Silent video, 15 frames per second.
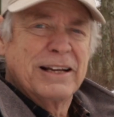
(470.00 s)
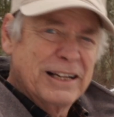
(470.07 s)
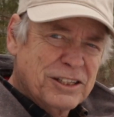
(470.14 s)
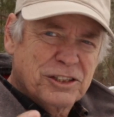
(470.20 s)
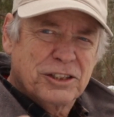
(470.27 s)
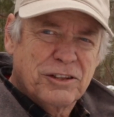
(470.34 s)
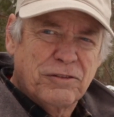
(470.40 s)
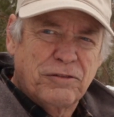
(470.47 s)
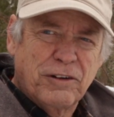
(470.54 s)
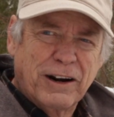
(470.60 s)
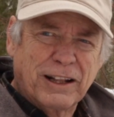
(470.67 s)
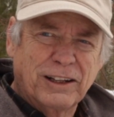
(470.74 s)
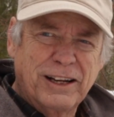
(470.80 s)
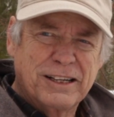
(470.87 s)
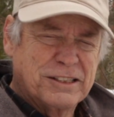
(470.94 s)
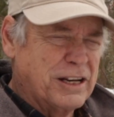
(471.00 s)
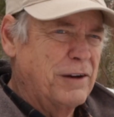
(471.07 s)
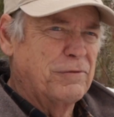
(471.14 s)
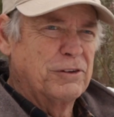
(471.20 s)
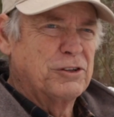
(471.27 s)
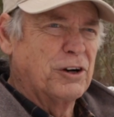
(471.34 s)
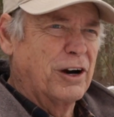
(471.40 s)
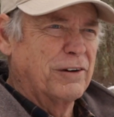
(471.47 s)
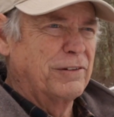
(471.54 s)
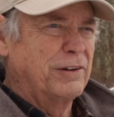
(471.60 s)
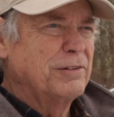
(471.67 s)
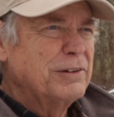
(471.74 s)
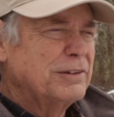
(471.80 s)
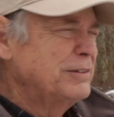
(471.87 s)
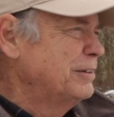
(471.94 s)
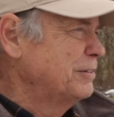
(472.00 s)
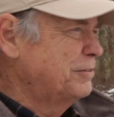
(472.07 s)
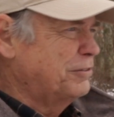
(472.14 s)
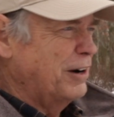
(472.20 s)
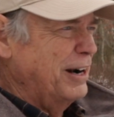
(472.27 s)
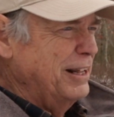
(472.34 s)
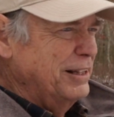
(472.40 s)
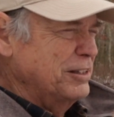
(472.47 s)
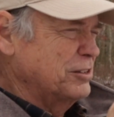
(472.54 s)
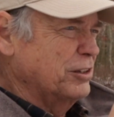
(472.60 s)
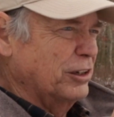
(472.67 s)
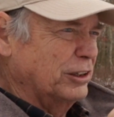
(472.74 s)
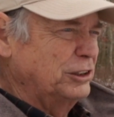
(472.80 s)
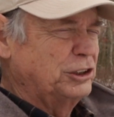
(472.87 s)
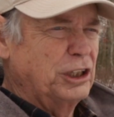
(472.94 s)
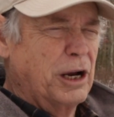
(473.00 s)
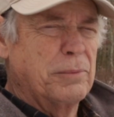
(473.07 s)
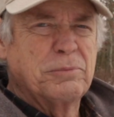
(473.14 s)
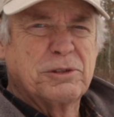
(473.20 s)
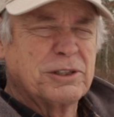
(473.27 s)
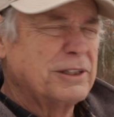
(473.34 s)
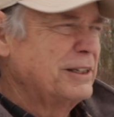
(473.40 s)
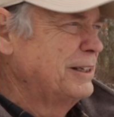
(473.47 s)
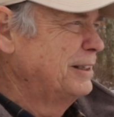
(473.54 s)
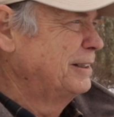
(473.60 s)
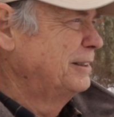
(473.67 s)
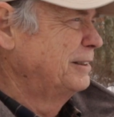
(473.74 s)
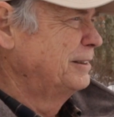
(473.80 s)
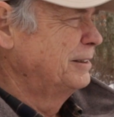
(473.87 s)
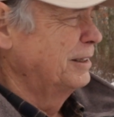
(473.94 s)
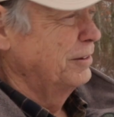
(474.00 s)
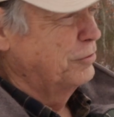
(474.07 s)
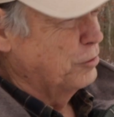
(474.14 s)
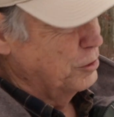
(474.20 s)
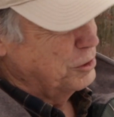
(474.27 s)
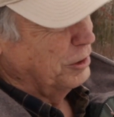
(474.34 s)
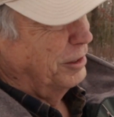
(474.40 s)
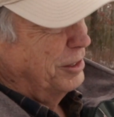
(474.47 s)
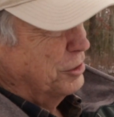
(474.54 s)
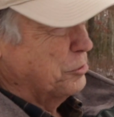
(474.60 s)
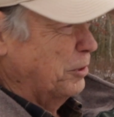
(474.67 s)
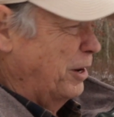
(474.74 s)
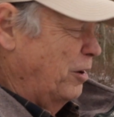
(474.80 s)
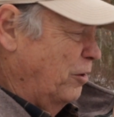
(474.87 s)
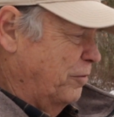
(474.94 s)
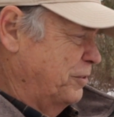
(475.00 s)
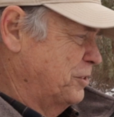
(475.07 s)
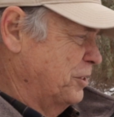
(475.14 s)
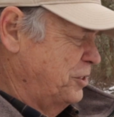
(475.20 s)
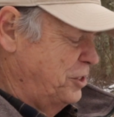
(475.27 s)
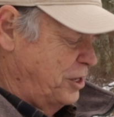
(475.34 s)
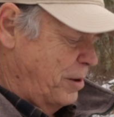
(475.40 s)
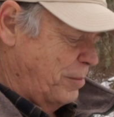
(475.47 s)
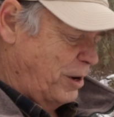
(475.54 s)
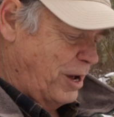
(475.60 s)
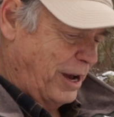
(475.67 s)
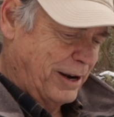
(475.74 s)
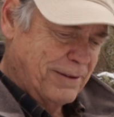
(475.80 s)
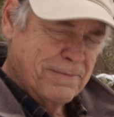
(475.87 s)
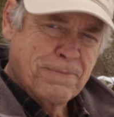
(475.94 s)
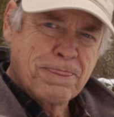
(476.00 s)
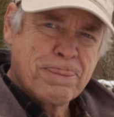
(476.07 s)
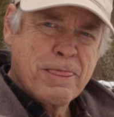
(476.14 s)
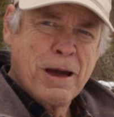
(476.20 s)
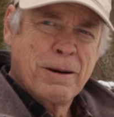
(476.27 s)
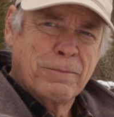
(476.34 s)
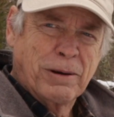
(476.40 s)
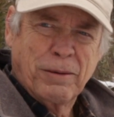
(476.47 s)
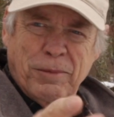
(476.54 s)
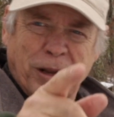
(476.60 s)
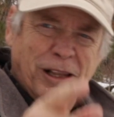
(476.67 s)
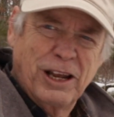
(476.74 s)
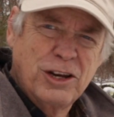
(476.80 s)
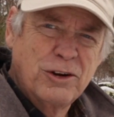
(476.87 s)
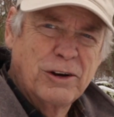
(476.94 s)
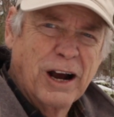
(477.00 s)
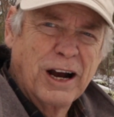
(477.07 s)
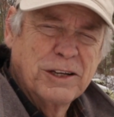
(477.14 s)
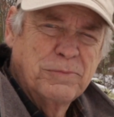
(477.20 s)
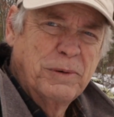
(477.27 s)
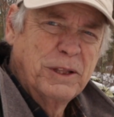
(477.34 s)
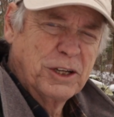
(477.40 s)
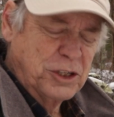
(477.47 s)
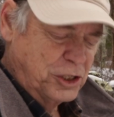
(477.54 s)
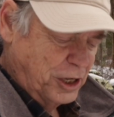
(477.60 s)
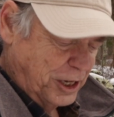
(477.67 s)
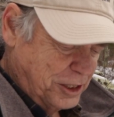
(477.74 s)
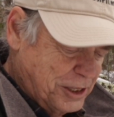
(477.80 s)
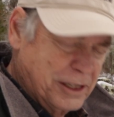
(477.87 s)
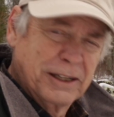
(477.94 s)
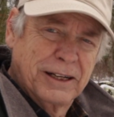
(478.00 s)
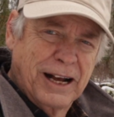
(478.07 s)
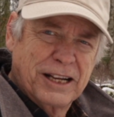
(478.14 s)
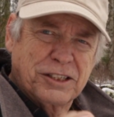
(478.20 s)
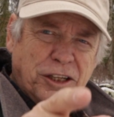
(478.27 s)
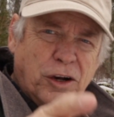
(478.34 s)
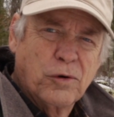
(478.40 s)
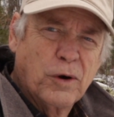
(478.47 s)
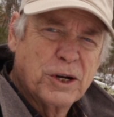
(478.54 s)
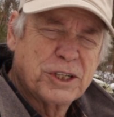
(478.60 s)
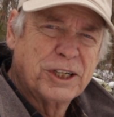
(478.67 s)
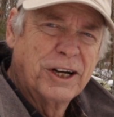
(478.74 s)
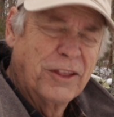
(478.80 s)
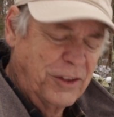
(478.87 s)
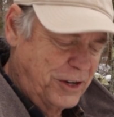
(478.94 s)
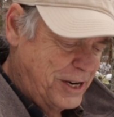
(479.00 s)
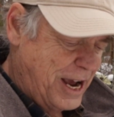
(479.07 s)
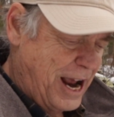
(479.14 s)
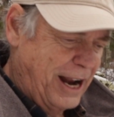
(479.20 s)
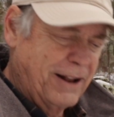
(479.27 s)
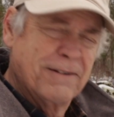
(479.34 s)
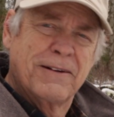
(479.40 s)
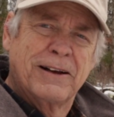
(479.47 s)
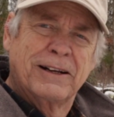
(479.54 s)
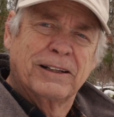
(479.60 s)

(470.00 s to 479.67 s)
This is the fun of landscape photography, finding these little gems. Unfortunately, this one, I don't know if it's a gem or not, but I'm going to let you guys be the judge. That's the question of the day.